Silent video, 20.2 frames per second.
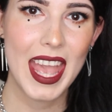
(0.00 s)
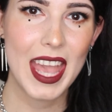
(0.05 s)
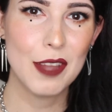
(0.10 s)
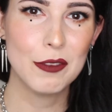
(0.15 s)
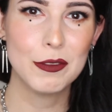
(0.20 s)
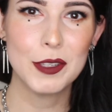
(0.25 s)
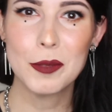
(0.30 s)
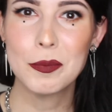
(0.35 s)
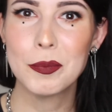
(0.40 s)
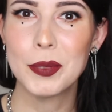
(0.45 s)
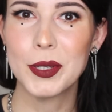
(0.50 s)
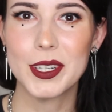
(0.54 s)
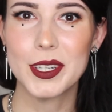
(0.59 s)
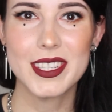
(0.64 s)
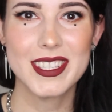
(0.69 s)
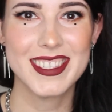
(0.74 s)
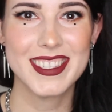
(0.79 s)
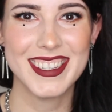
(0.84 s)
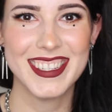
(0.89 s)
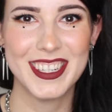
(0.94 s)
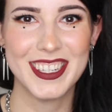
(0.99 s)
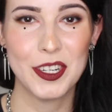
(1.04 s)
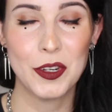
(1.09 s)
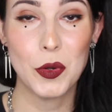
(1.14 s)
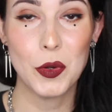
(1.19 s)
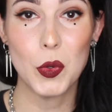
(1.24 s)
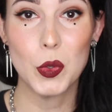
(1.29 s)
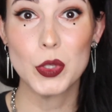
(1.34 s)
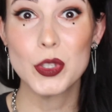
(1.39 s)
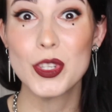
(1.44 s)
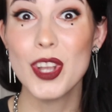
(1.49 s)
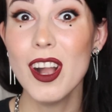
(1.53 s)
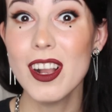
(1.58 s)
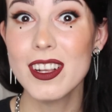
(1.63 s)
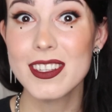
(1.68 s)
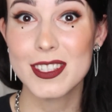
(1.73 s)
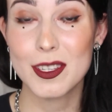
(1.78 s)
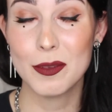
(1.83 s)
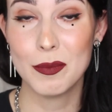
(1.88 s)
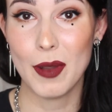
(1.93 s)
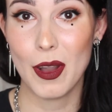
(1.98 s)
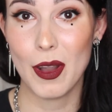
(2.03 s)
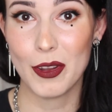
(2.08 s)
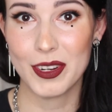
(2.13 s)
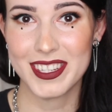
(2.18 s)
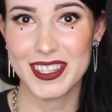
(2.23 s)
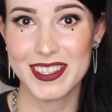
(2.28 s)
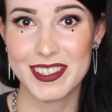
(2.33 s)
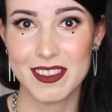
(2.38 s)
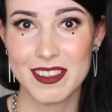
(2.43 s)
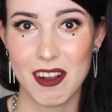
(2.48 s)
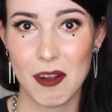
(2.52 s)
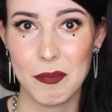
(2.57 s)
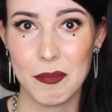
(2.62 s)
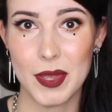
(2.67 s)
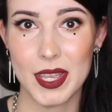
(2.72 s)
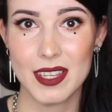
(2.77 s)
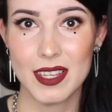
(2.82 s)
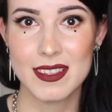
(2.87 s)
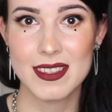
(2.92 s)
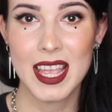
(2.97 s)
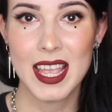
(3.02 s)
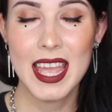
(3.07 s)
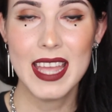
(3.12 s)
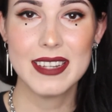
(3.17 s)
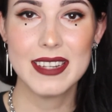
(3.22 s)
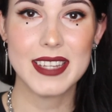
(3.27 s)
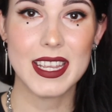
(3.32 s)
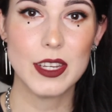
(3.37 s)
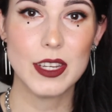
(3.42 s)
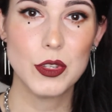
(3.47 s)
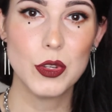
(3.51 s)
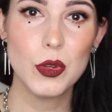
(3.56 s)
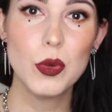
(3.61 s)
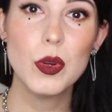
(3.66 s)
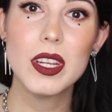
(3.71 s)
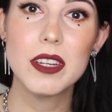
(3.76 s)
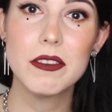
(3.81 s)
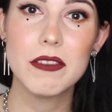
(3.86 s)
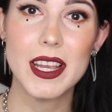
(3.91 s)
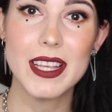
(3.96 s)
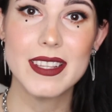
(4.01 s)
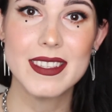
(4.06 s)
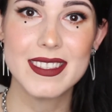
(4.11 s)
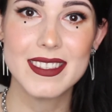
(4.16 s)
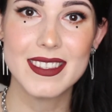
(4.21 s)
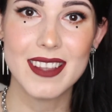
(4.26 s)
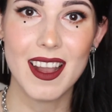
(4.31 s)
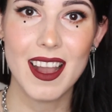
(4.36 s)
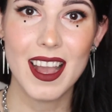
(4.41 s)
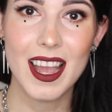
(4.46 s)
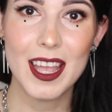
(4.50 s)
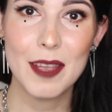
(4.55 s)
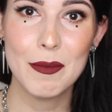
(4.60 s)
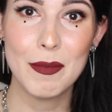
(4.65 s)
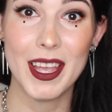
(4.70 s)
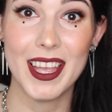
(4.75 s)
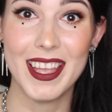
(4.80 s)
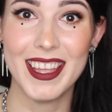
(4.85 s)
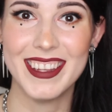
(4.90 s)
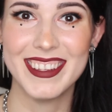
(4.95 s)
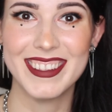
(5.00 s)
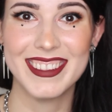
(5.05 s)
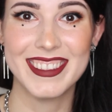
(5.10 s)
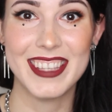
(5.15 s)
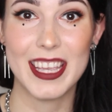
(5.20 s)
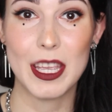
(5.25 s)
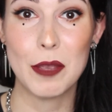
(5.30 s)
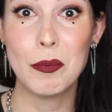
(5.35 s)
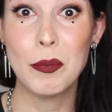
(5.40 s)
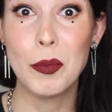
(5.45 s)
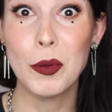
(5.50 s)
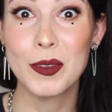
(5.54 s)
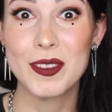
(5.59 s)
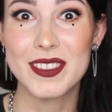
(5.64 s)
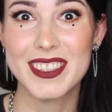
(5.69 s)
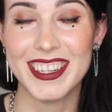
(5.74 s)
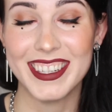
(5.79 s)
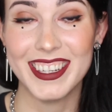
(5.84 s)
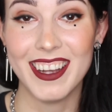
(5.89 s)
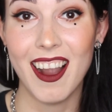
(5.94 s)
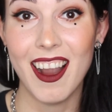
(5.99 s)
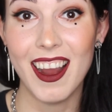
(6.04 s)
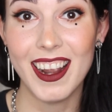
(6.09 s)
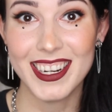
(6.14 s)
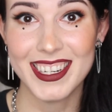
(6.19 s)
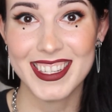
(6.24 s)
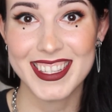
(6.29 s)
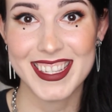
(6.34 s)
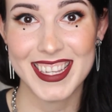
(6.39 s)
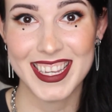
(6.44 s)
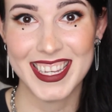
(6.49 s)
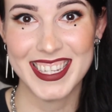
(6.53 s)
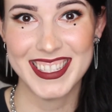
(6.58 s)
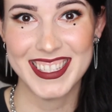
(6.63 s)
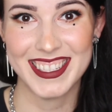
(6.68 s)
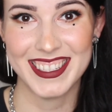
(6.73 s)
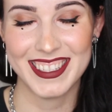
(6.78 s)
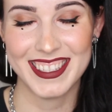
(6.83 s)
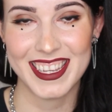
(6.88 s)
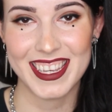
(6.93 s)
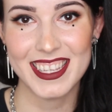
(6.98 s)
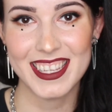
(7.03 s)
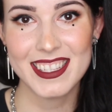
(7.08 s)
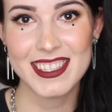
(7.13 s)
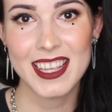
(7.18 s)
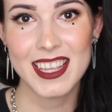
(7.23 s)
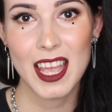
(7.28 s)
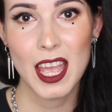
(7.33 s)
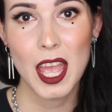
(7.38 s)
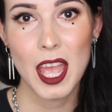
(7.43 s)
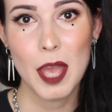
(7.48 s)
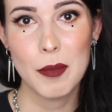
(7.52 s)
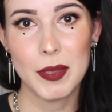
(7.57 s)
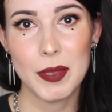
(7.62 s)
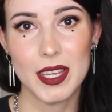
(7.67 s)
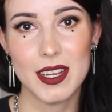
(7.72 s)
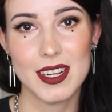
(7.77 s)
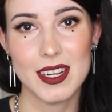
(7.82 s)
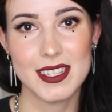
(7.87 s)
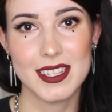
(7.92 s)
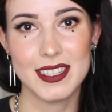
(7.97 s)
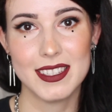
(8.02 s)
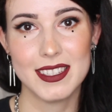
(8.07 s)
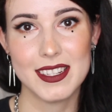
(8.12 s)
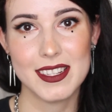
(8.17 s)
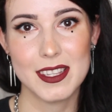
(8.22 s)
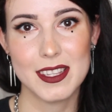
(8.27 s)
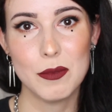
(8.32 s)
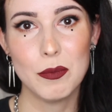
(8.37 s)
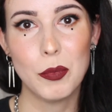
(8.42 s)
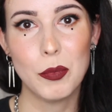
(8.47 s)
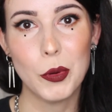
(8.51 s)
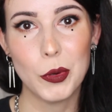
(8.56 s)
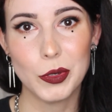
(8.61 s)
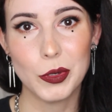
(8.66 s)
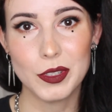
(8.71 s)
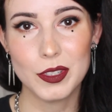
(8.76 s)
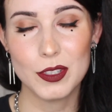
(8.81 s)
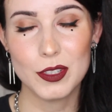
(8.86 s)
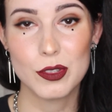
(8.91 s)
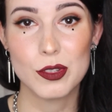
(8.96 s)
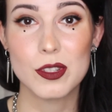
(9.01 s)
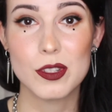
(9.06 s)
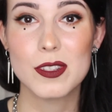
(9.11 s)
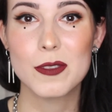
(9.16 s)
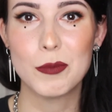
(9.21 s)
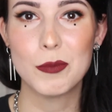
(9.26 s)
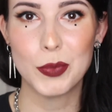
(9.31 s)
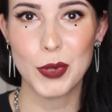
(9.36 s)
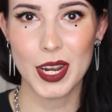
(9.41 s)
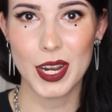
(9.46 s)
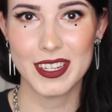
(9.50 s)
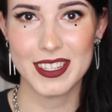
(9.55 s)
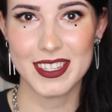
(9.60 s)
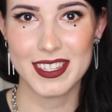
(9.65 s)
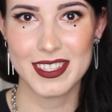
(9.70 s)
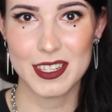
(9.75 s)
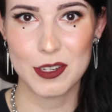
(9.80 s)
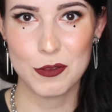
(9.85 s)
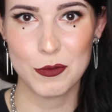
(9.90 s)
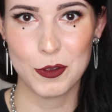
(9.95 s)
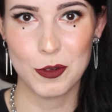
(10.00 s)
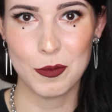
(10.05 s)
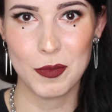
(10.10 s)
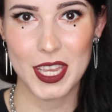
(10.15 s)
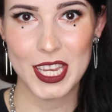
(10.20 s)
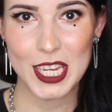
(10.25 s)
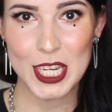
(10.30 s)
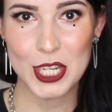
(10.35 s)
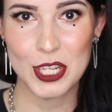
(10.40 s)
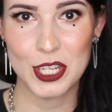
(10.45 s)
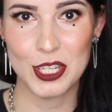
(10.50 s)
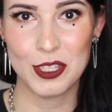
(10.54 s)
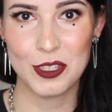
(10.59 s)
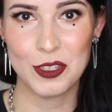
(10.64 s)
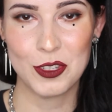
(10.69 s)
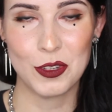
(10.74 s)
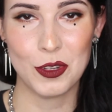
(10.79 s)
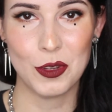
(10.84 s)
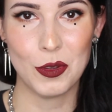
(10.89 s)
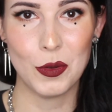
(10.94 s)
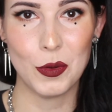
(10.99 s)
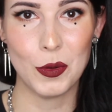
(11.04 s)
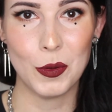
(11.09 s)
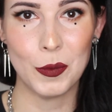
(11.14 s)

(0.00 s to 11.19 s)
Every person who talks about these topics, they do invest time and they put their hearts into this, because it is important to spread this information, to